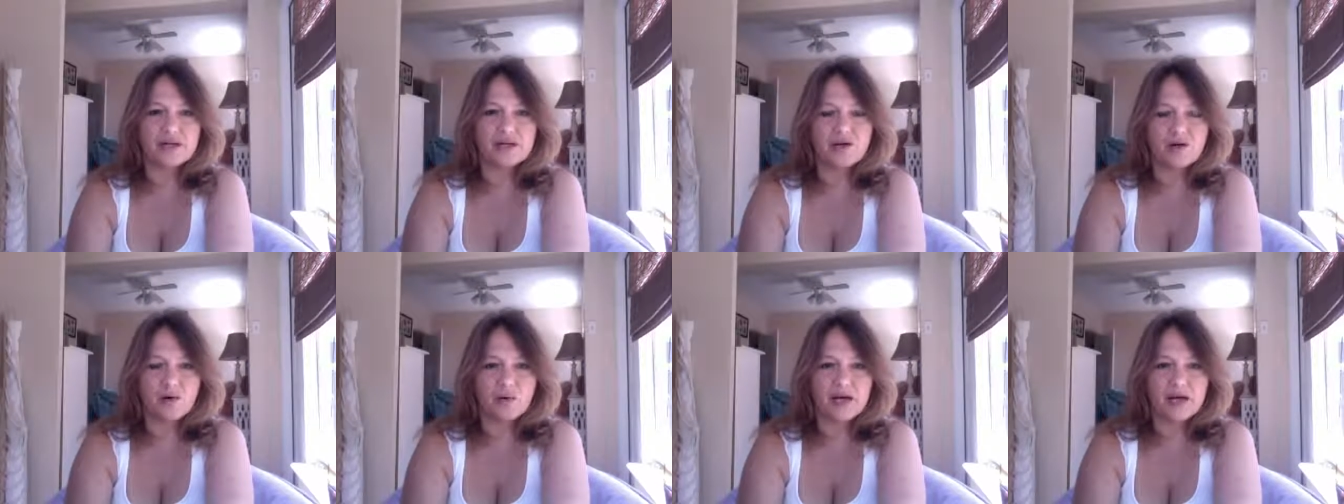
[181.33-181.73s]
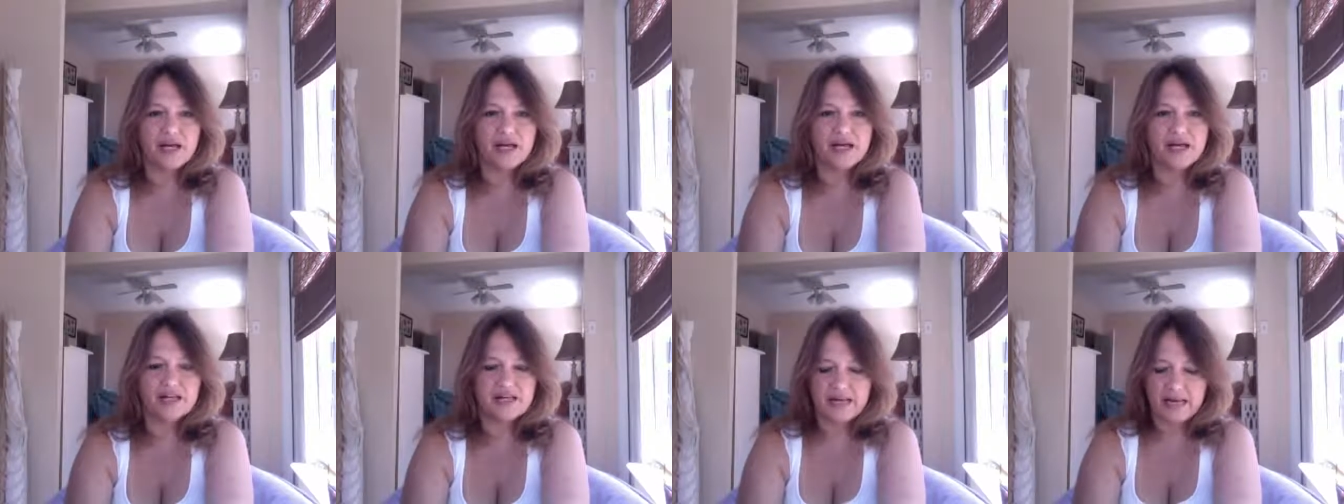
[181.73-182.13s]
go
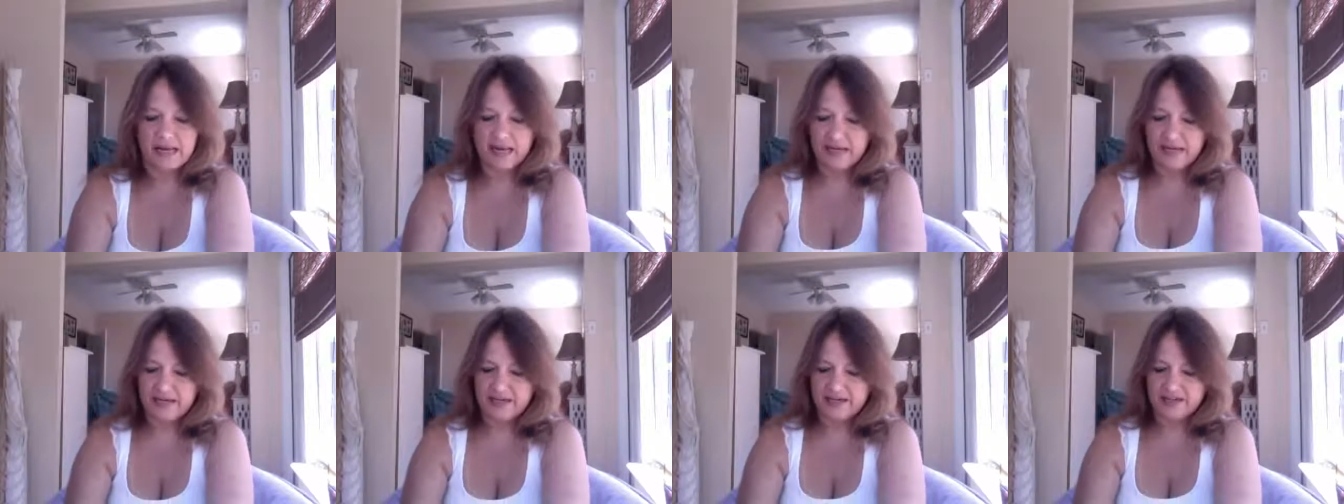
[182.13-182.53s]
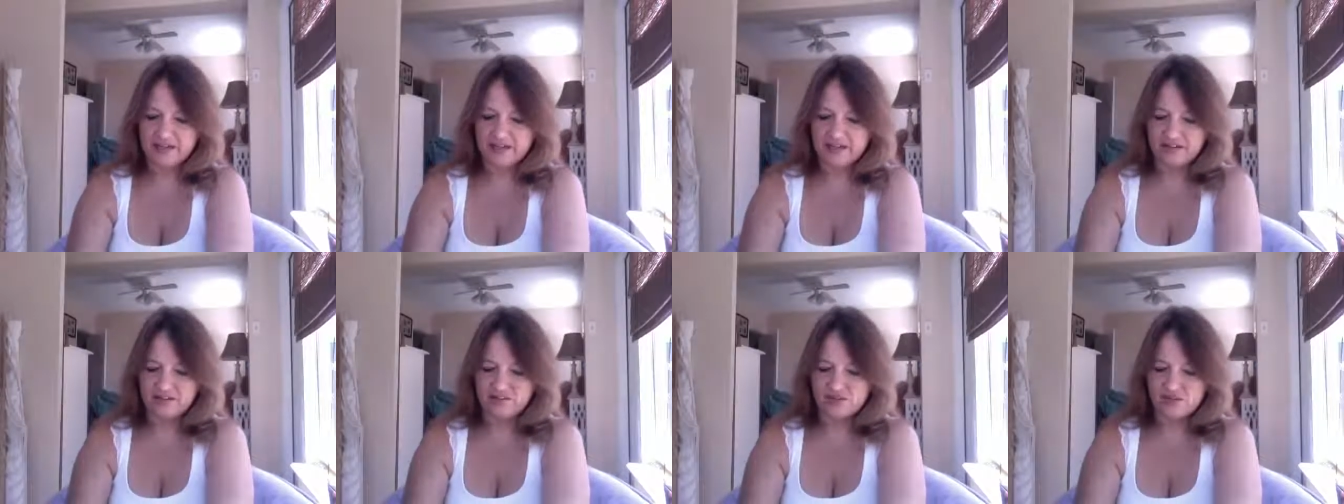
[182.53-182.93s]
ahead and
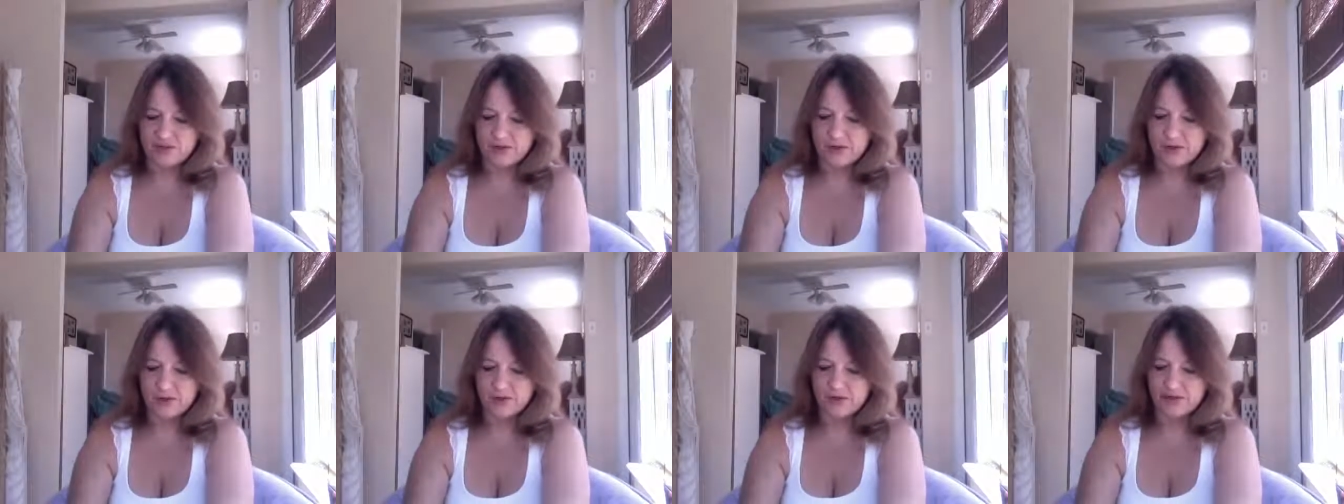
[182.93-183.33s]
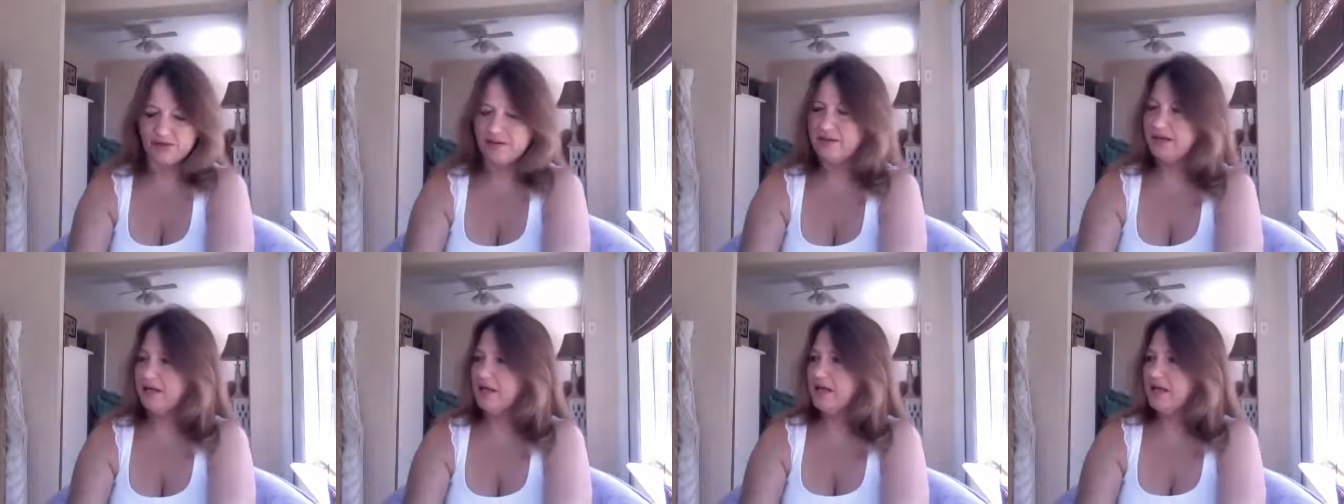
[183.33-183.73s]
get
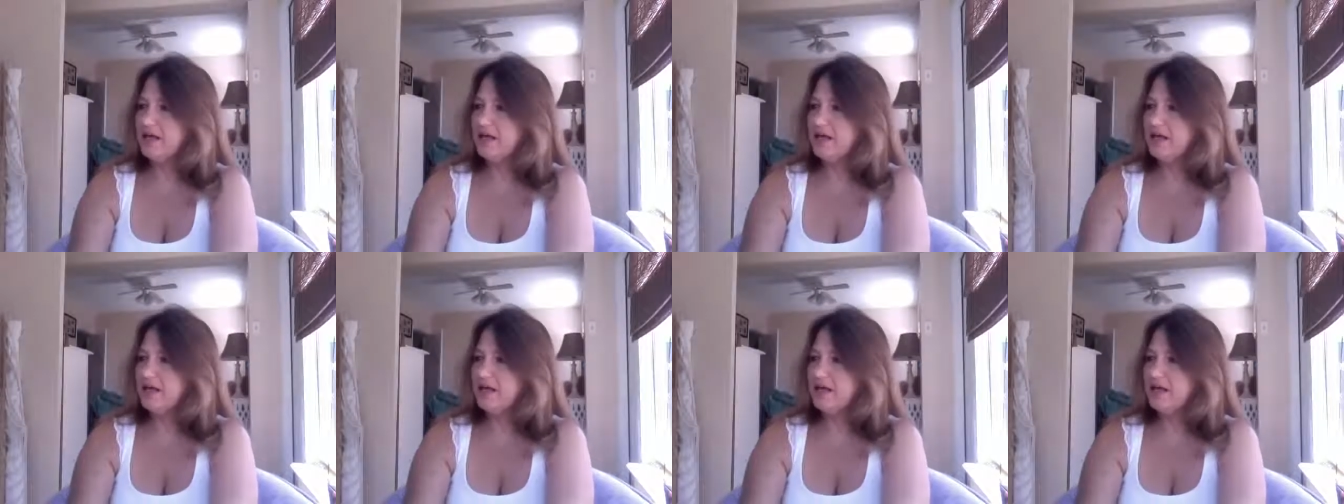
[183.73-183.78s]
started.